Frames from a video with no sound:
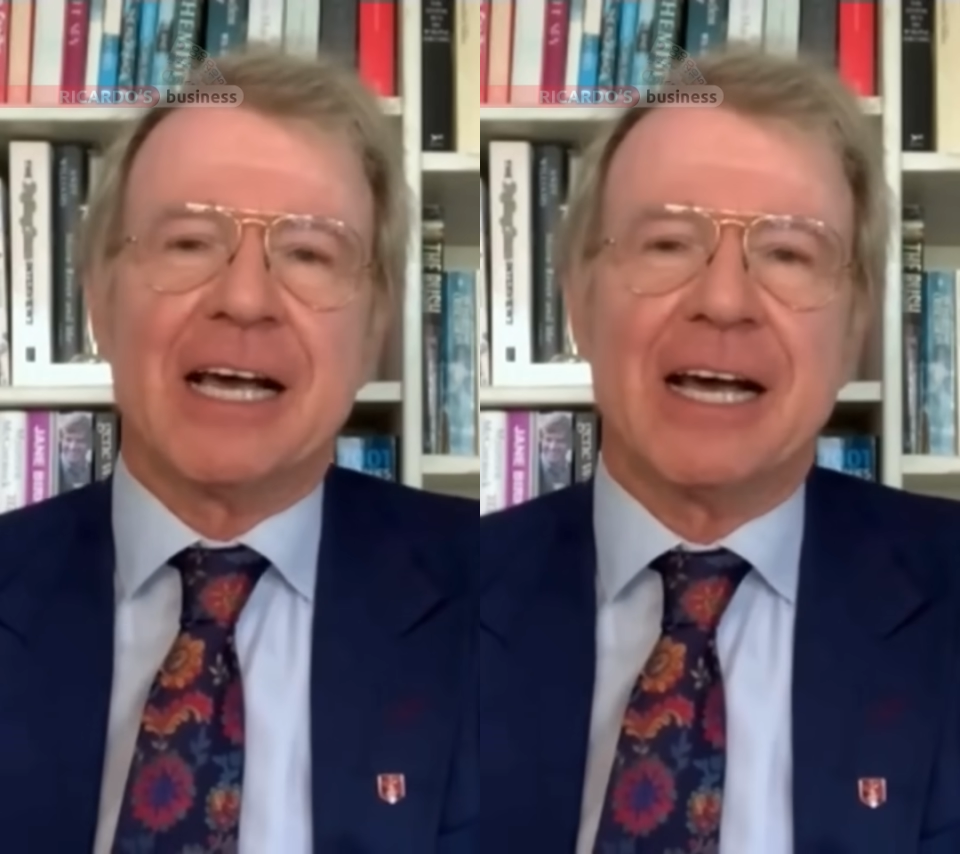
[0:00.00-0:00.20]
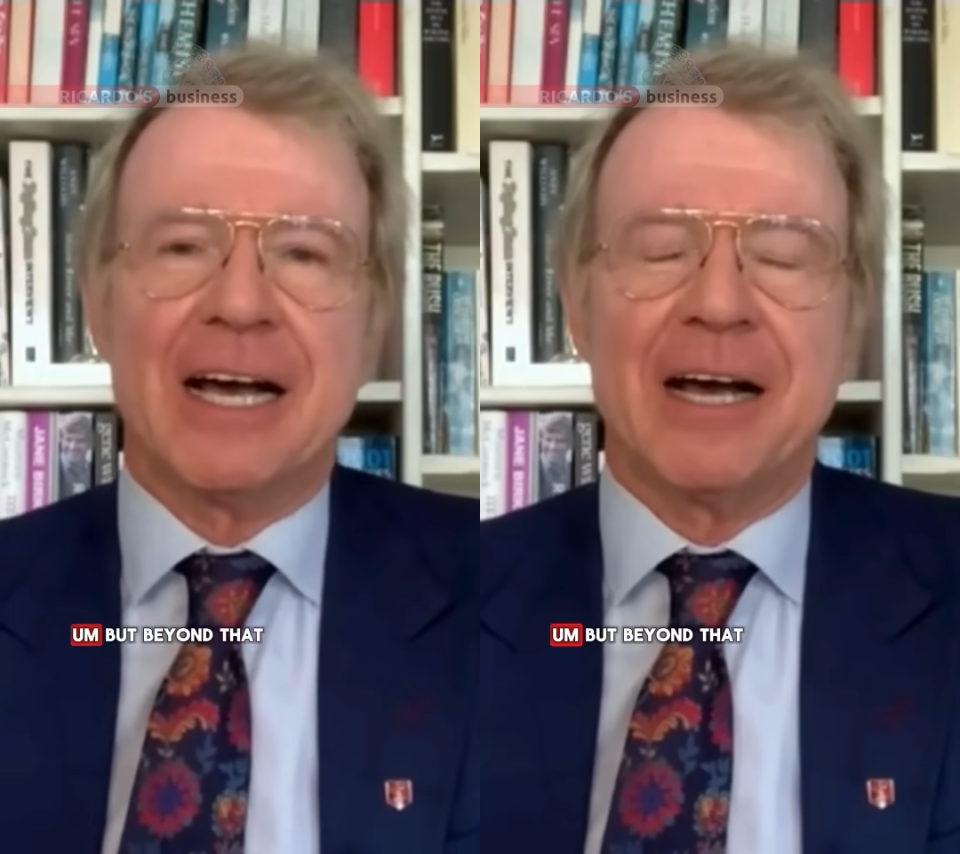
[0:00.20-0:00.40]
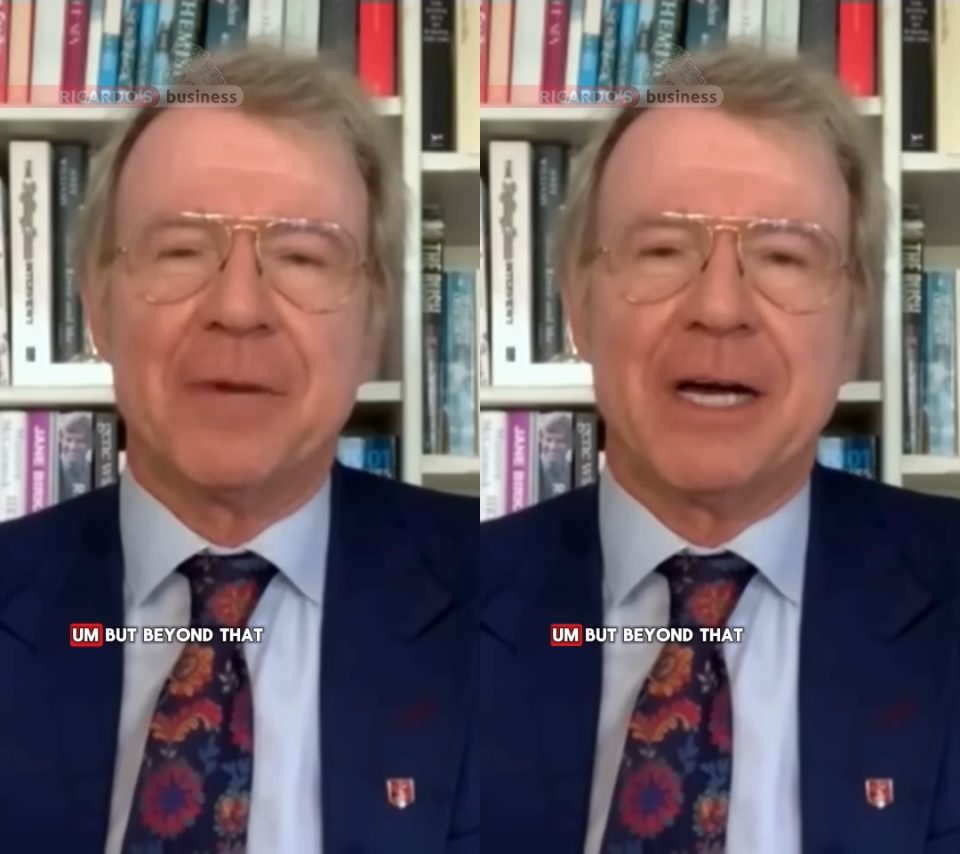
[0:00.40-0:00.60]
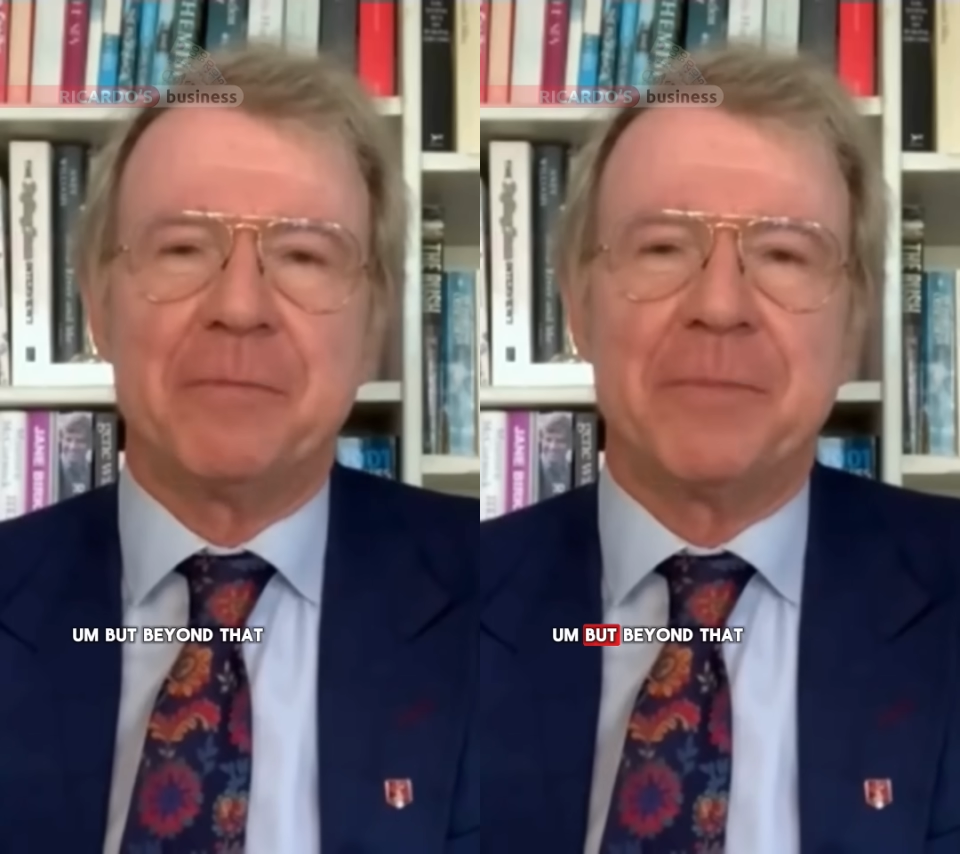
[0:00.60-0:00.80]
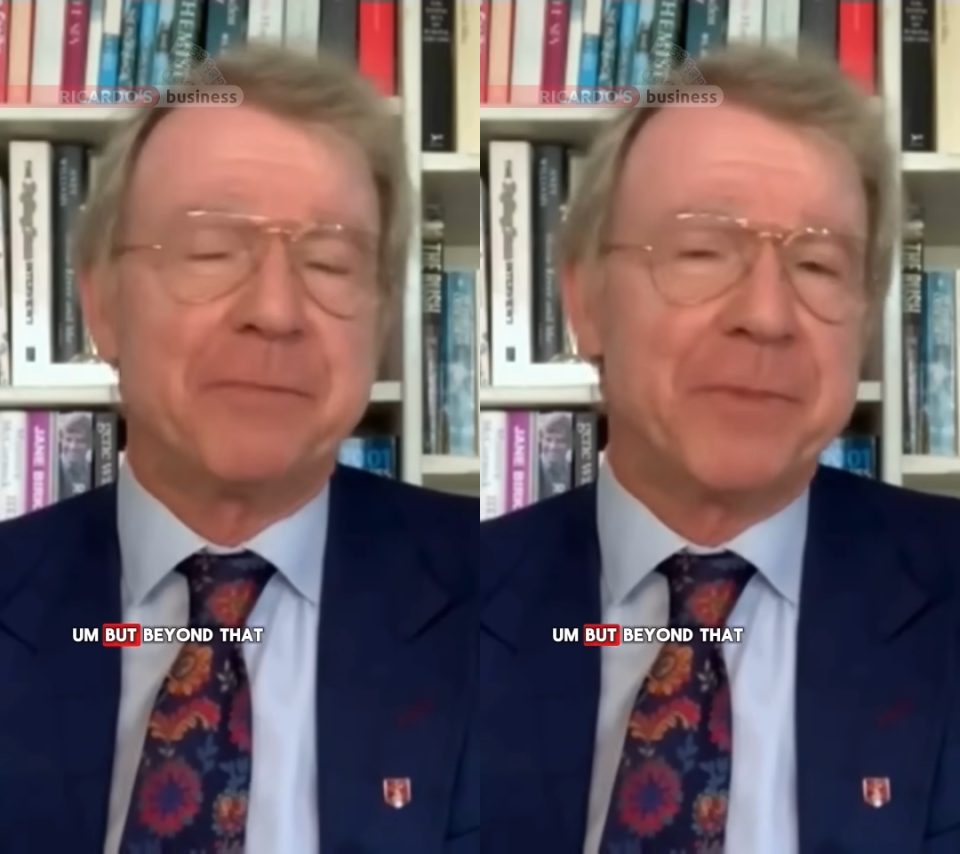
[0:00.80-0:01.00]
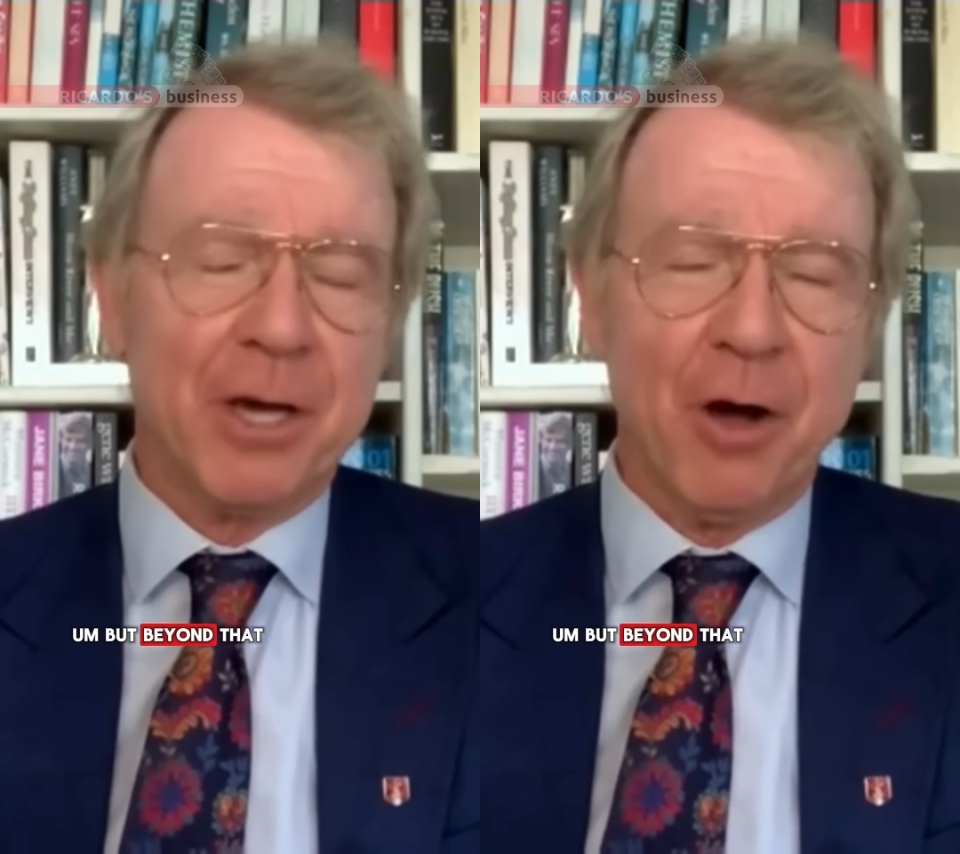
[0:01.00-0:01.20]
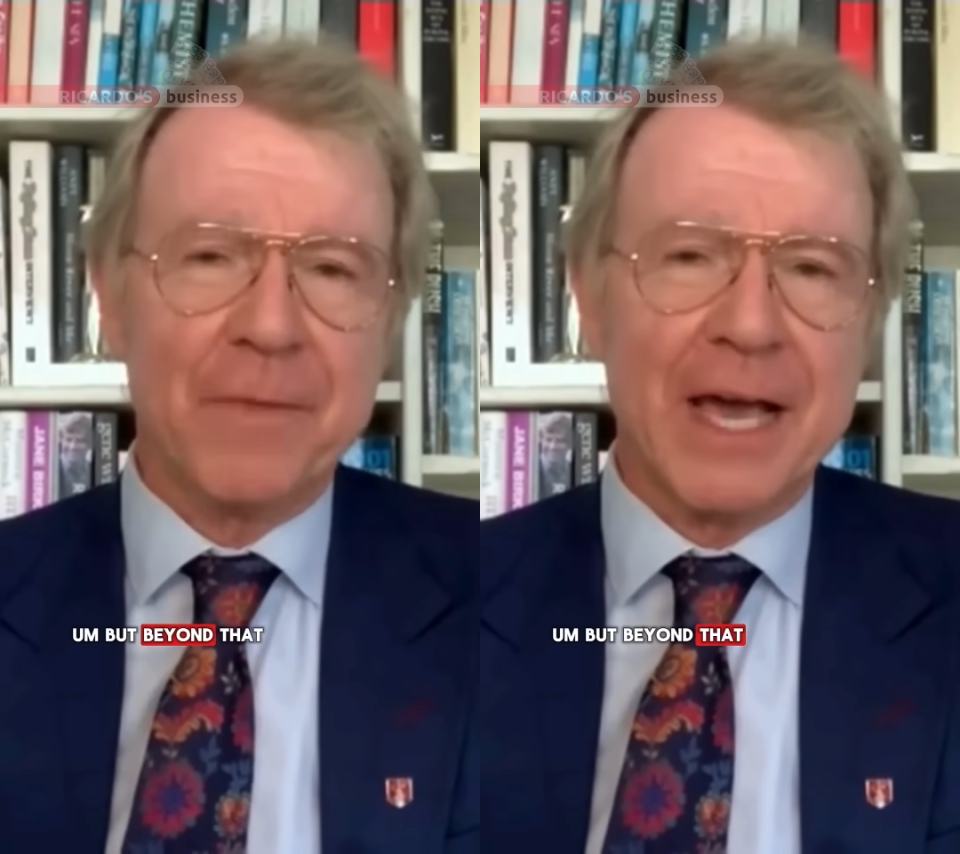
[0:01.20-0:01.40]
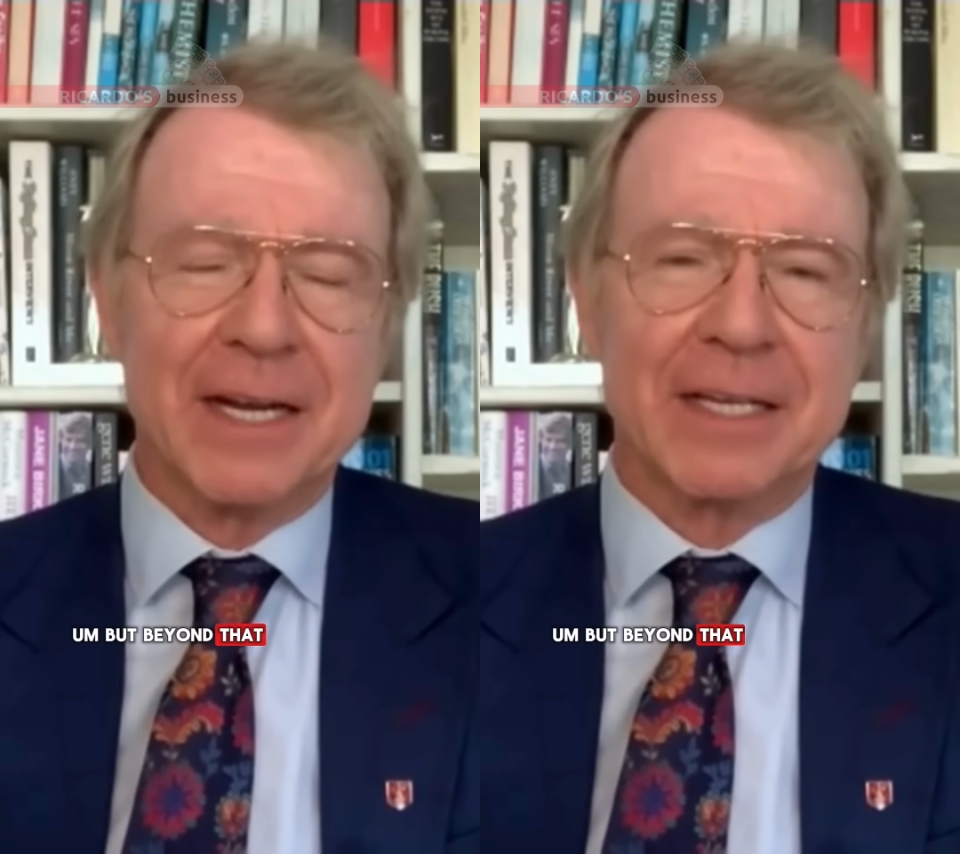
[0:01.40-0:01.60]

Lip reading: But beyond that,